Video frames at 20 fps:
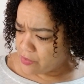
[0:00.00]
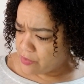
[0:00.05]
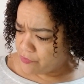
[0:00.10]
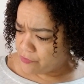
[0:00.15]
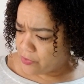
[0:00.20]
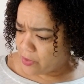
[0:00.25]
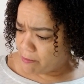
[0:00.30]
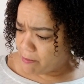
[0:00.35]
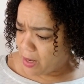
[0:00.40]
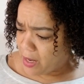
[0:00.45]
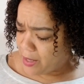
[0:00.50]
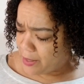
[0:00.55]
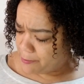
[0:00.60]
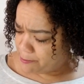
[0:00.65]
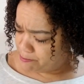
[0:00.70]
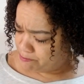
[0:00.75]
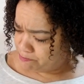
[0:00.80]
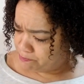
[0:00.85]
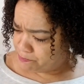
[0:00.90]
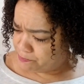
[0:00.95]
from
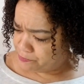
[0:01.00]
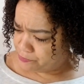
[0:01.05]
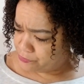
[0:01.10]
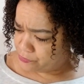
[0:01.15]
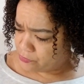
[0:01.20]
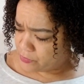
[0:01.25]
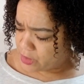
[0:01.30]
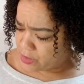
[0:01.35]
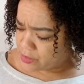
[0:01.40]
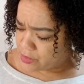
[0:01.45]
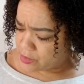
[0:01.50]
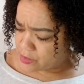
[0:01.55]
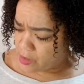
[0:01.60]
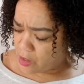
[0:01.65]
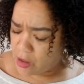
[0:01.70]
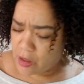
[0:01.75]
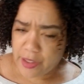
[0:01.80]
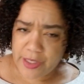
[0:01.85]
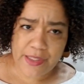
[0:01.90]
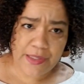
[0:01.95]
Mom. This is the
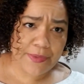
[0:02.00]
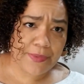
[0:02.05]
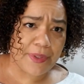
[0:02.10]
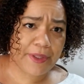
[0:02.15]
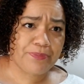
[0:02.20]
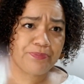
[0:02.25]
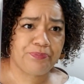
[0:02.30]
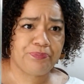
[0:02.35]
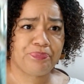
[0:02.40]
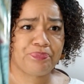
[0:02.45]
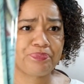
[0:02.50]
August one.